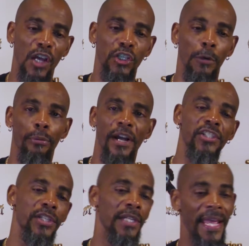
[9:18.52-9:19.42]

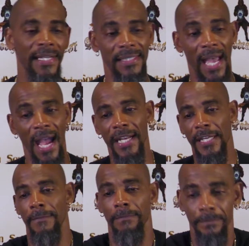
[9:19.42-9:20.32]
Depression,
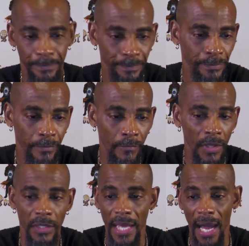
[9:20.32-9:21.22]
anxiety.
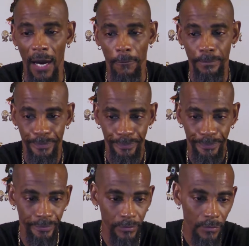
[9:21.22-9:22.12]
Now,
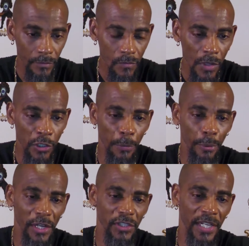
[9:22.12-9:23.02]

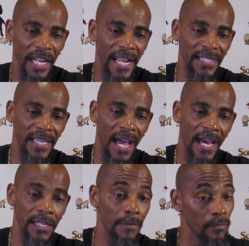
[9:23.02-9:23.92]
depression and
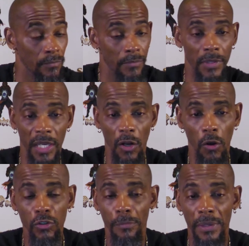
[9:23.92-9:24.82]
anxiety can
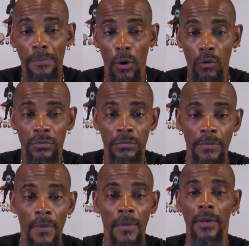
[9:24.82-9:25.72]
also be potent
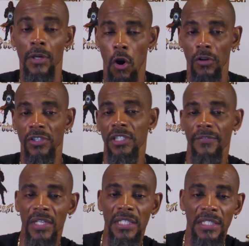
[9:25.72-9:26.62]
causes
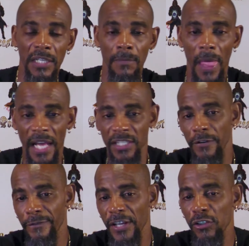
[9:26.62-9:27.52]
of ED, as it
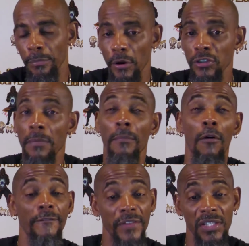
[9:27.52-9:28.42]
affects a person
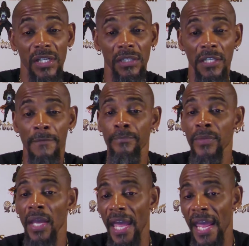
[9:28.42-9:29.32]
both physically
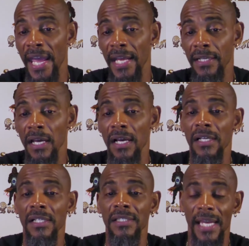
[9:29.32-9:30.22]
and
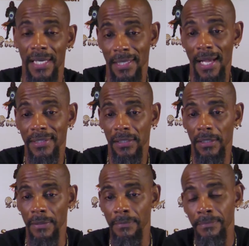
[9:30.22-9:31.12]
psychologically.